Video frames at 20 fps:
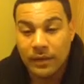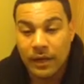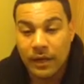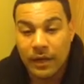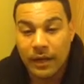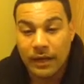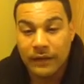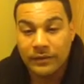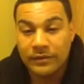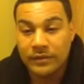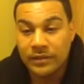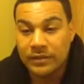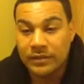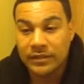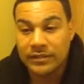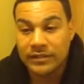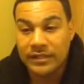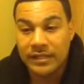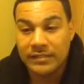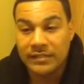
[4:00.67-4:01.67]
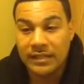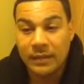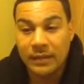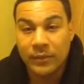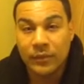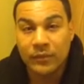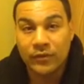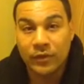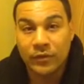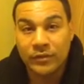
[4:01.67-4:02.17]
I took the test
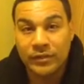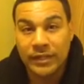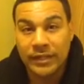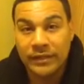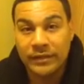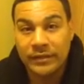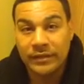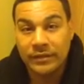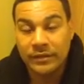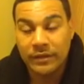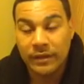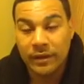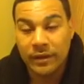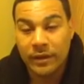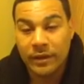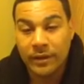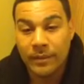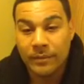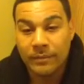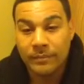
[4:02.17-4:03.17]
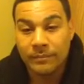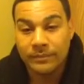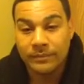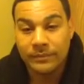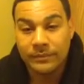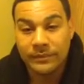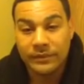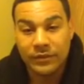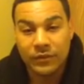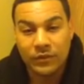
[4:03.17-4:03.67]
April 13th. Um,
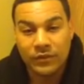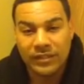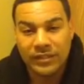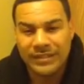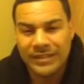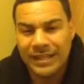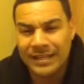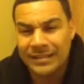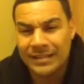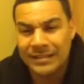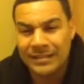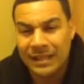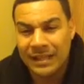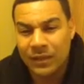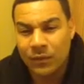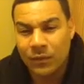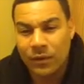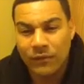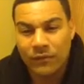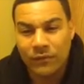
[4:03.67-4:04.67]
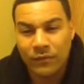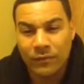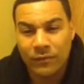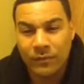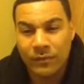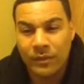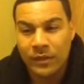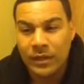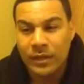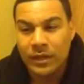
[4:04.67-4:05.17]
usually takes they say anywhere
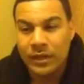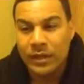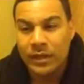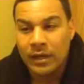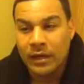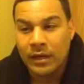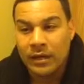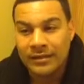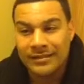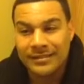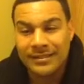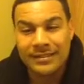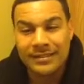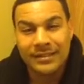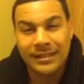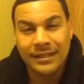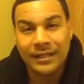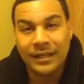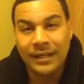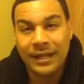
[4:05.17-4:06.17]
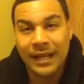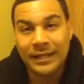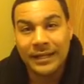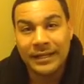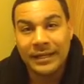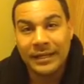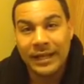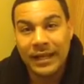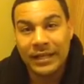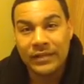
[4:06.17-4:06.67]
from uh, 60 to
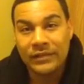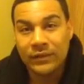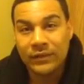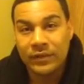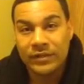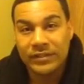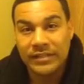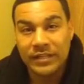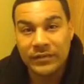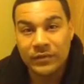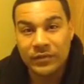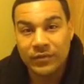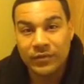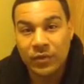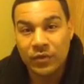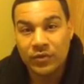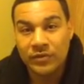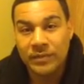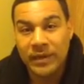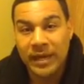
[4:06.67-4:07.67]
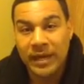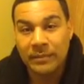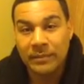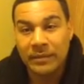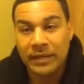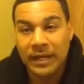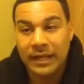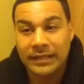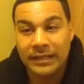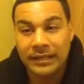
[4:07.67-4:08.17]
90 days for the test results back,
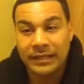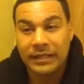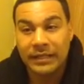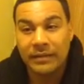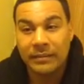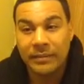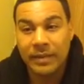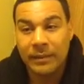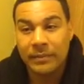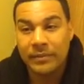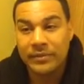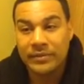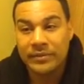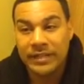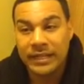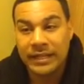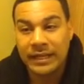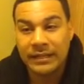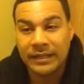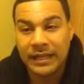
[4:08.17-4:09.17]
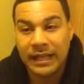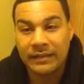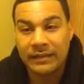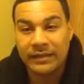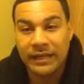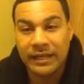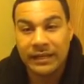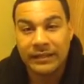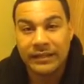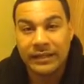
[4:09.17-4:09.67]
but I did get a paper stating that
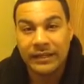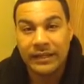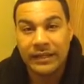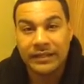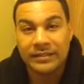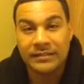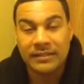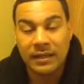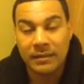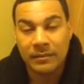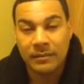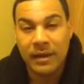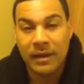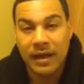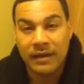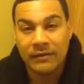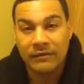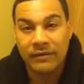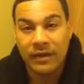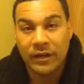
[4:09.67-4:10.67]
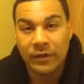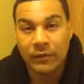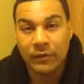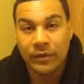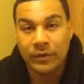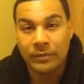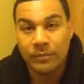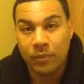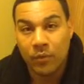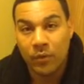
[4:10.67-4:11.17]
they did accept my
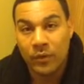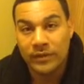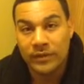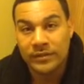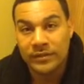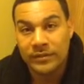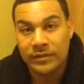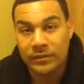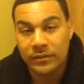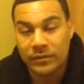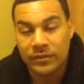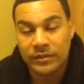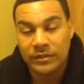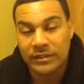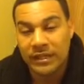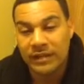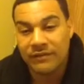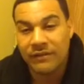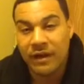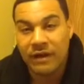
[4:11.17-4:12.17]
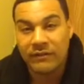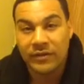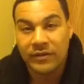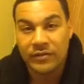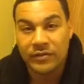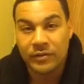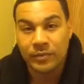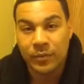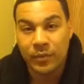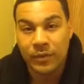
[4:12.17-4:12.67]
veteran points, which is like five
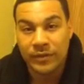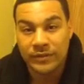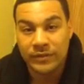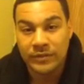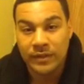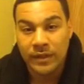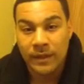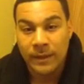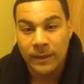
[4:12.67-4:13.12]
extra points